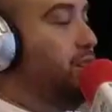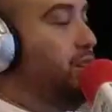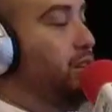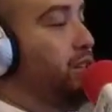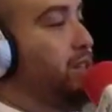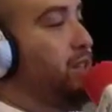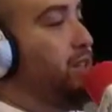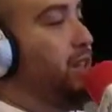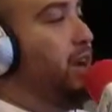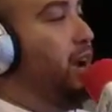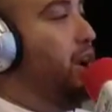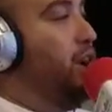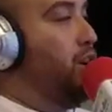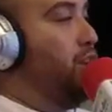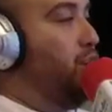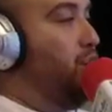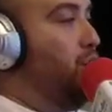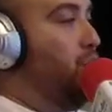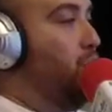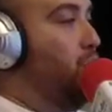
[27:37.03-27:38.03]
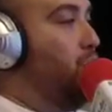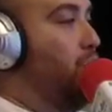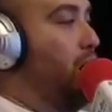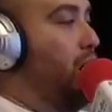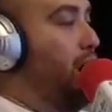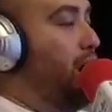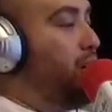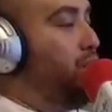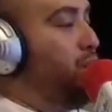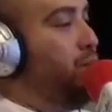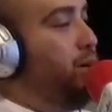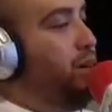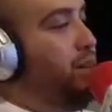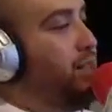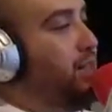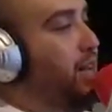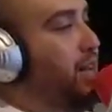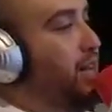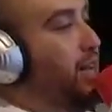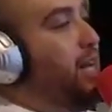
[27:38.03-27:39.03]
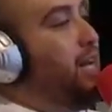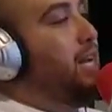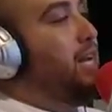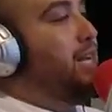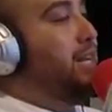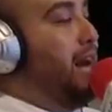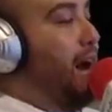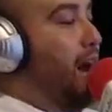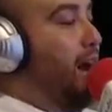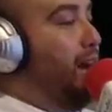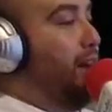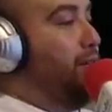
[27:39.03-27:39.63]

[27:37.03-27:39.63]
because it's like under her watch, but it's like not